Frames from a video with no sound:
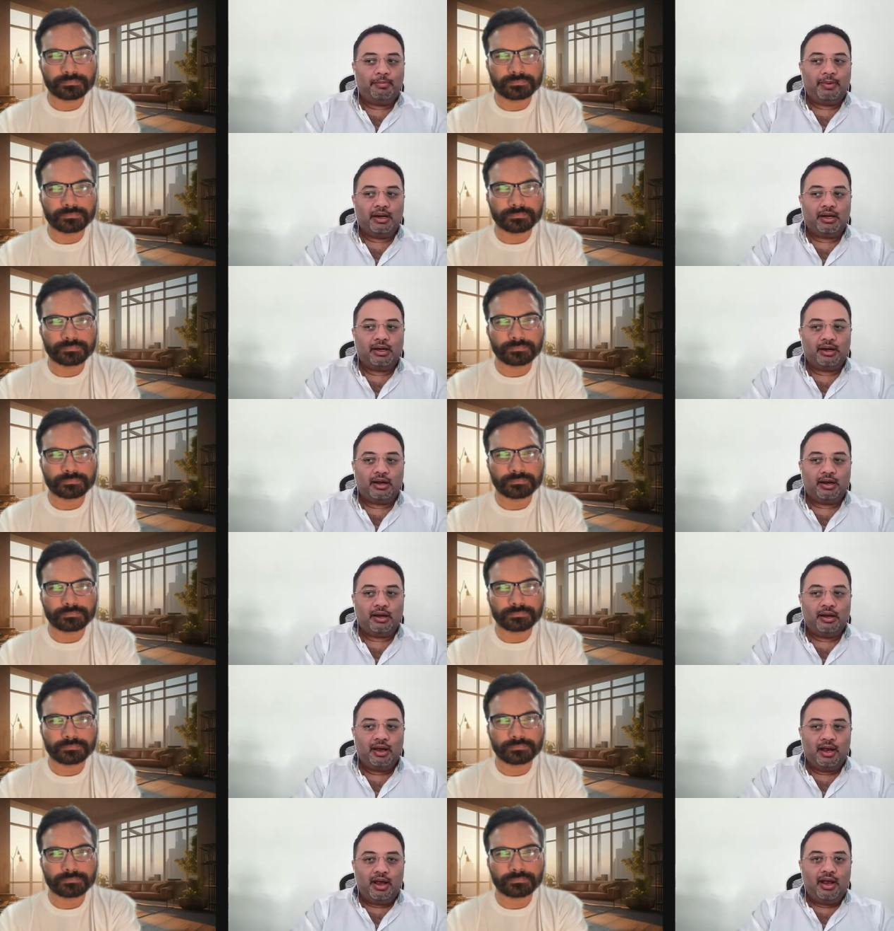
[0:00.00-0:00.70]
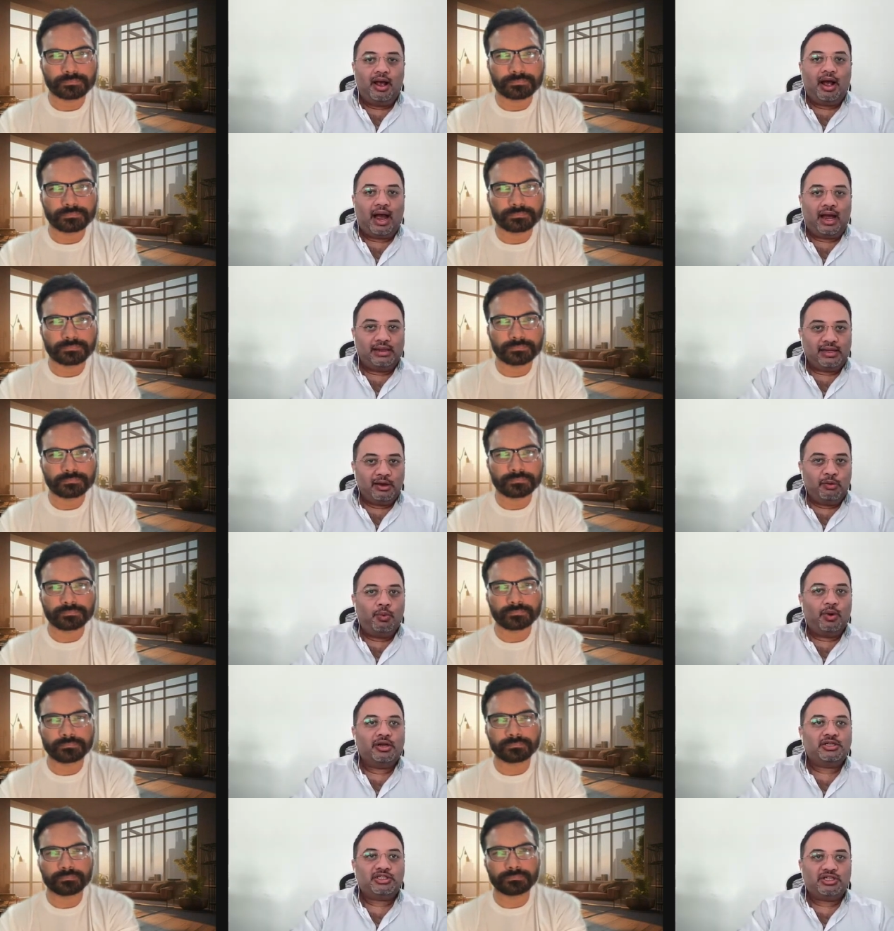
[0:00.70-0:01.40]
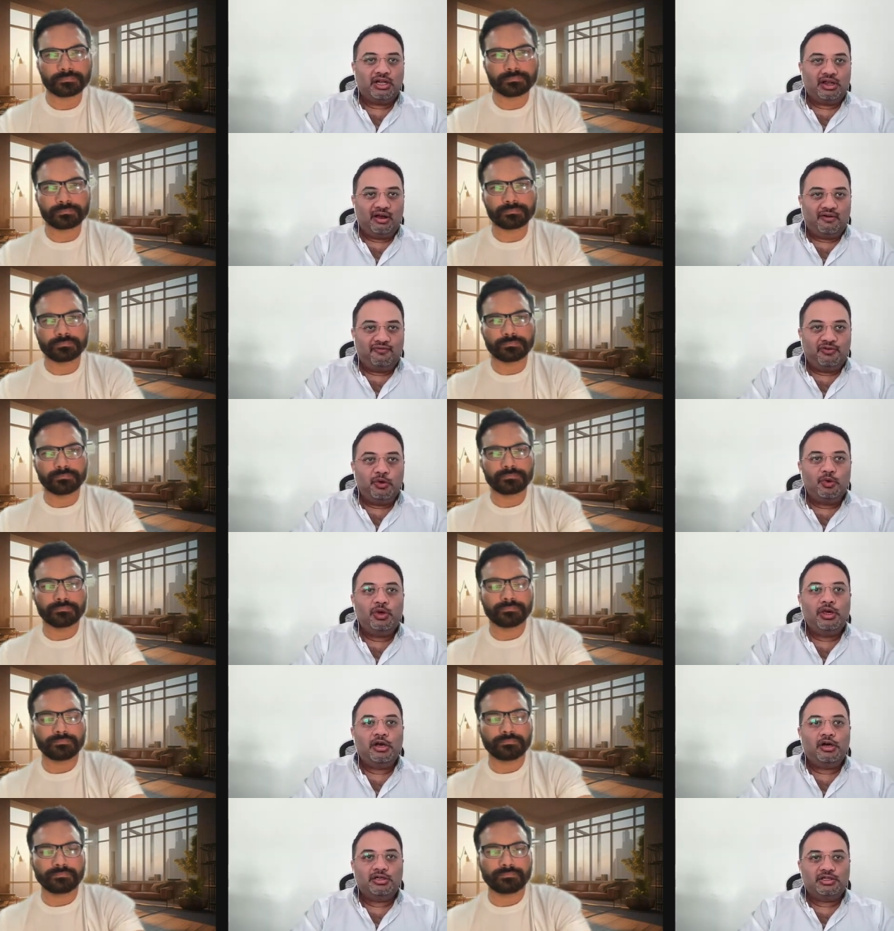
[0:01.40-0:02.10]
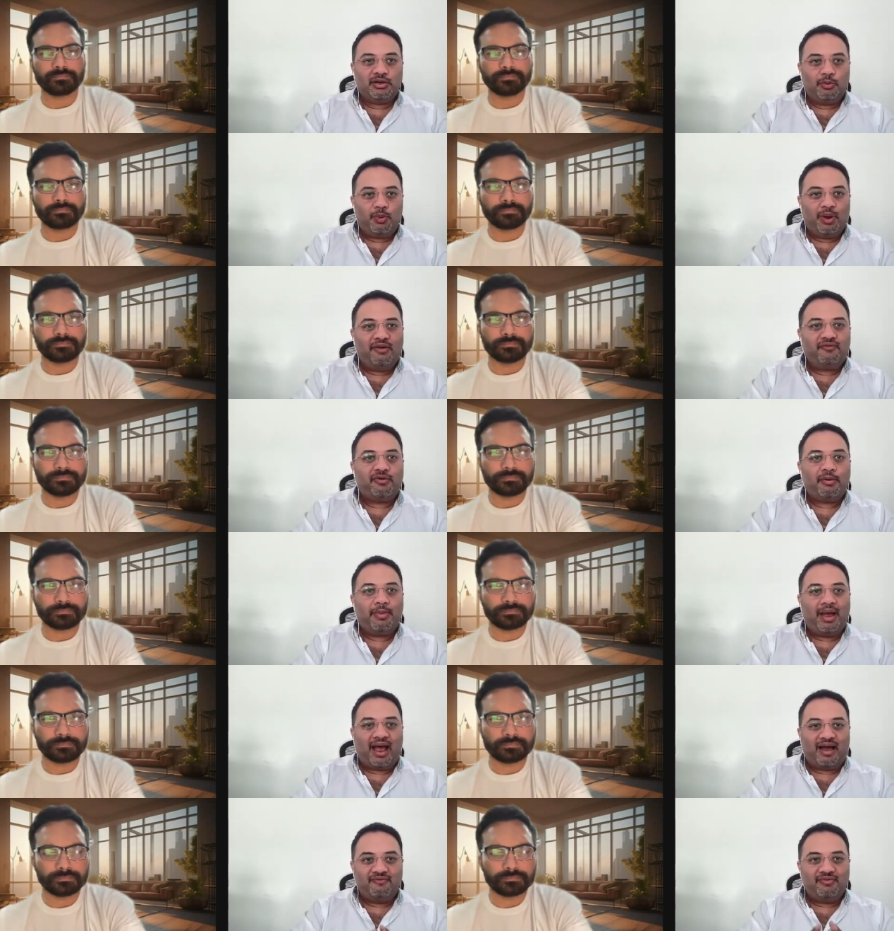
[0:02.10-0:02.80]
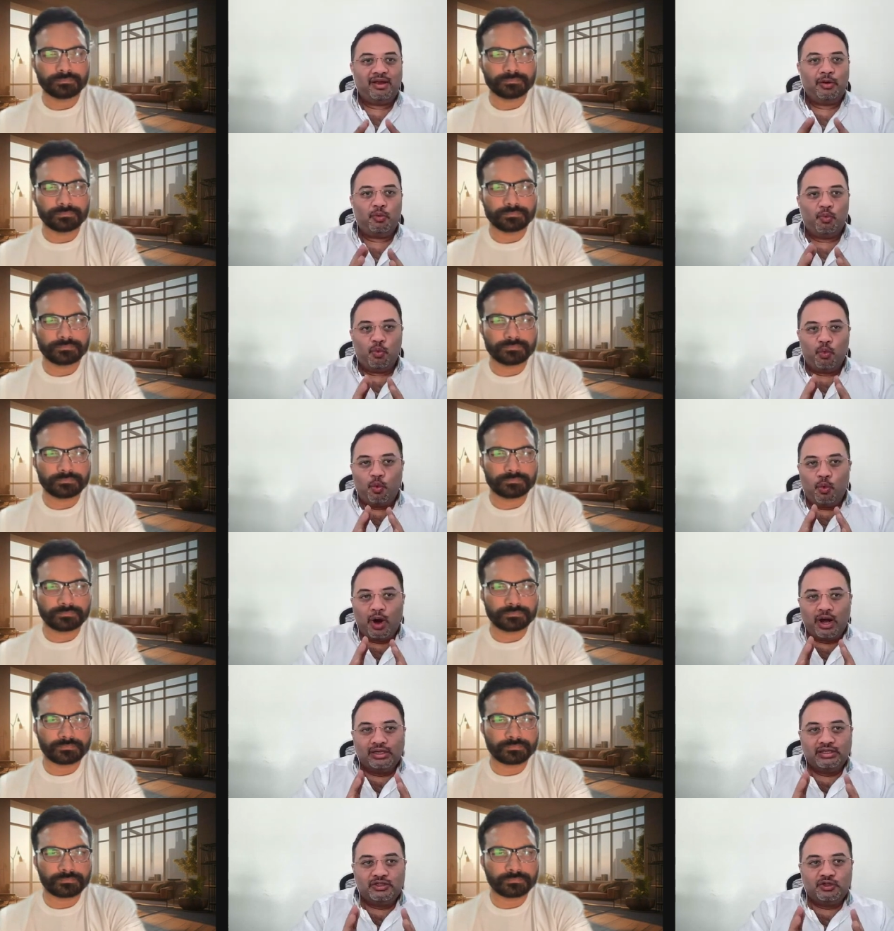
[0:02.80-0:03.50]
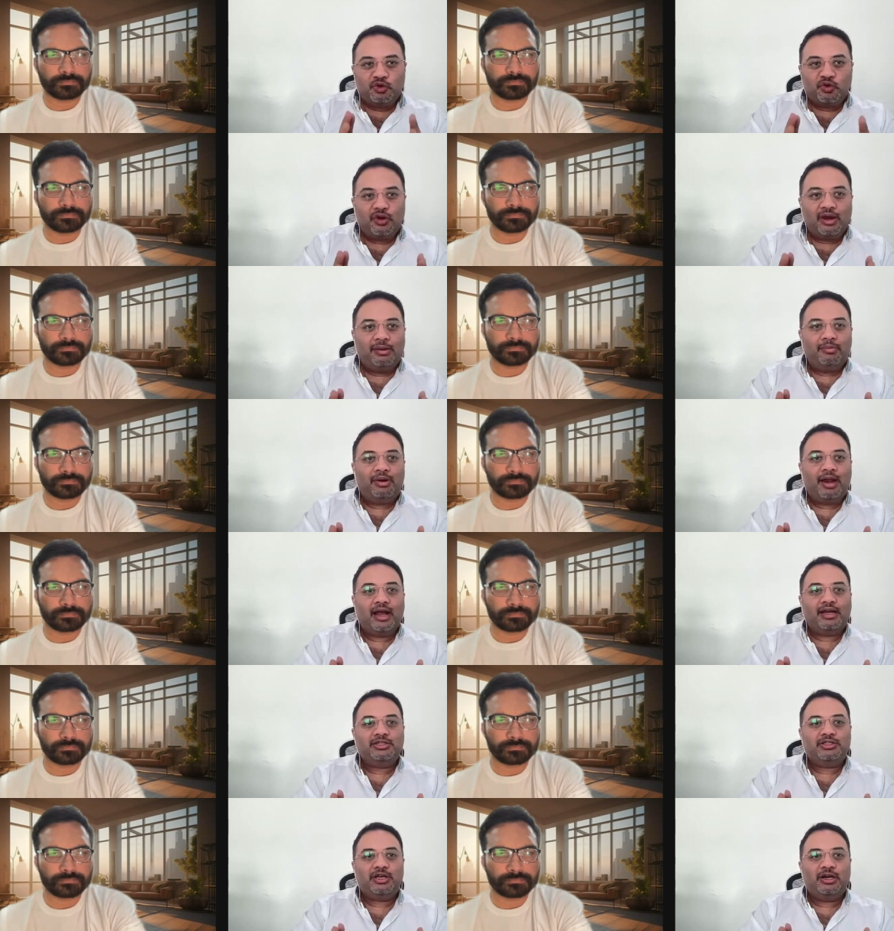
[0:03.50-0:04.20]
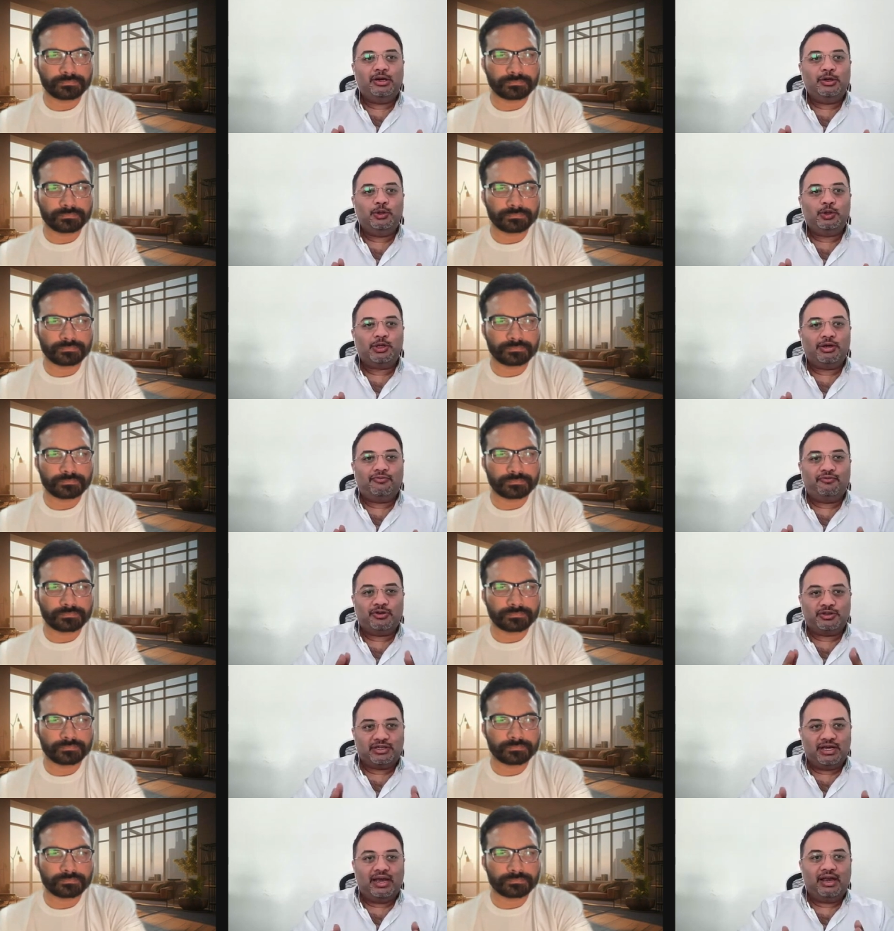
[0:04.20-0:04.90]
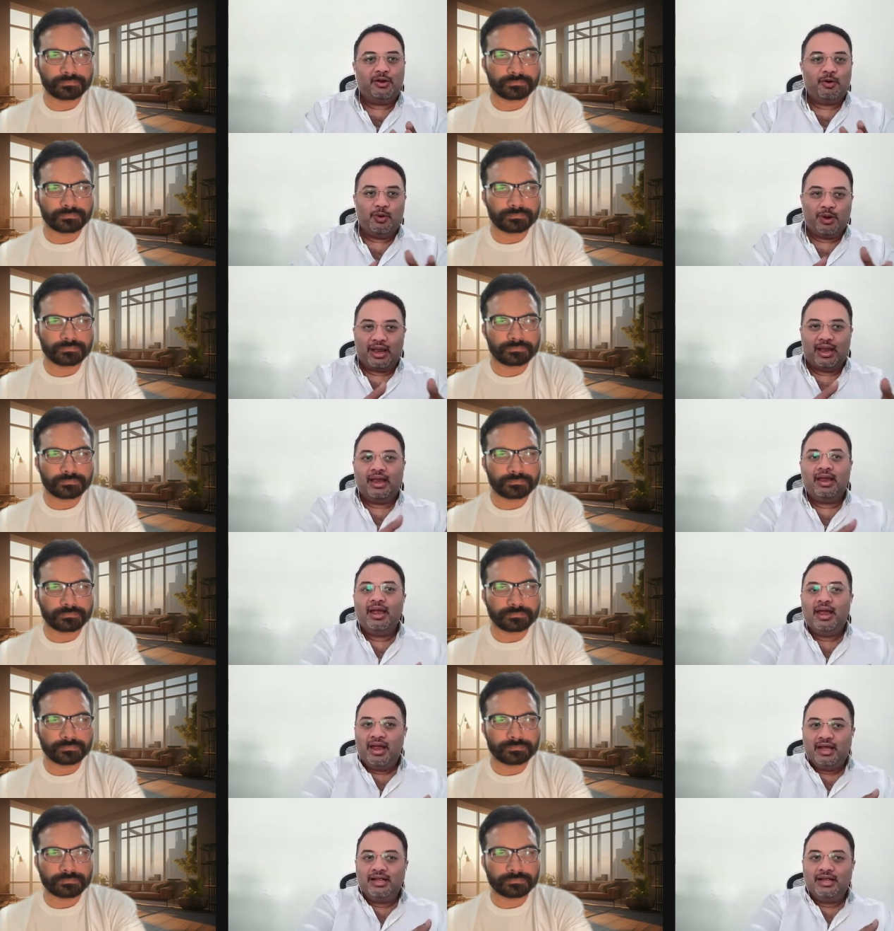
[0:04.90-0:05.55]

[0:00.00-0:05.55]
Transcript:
Speaker 1: But uh, I think we're still a few years away from having one streamlined solution for saying, okay,